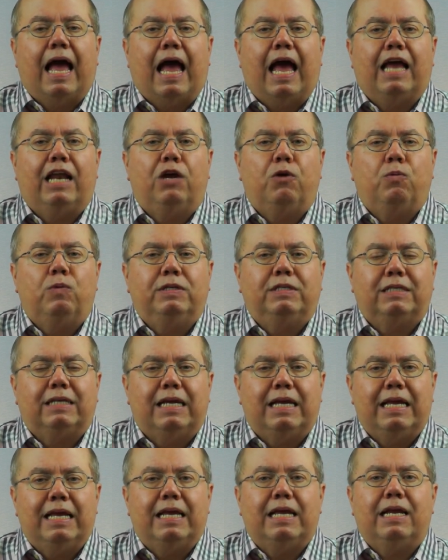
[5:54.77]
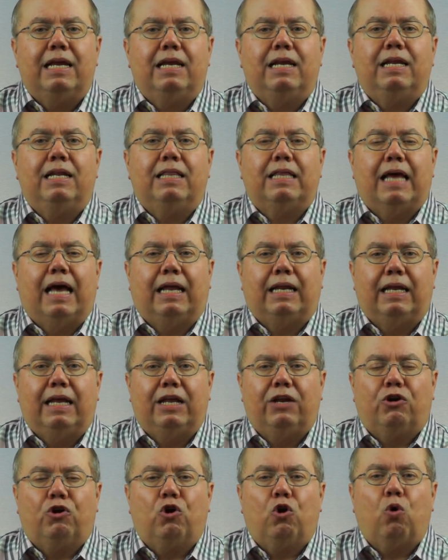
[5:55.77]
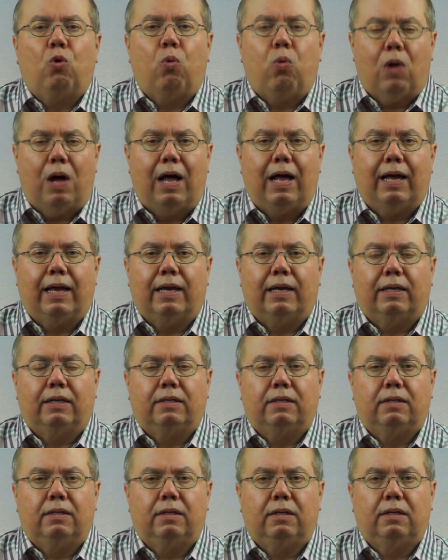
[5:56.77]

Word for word: And it was in that inner quiet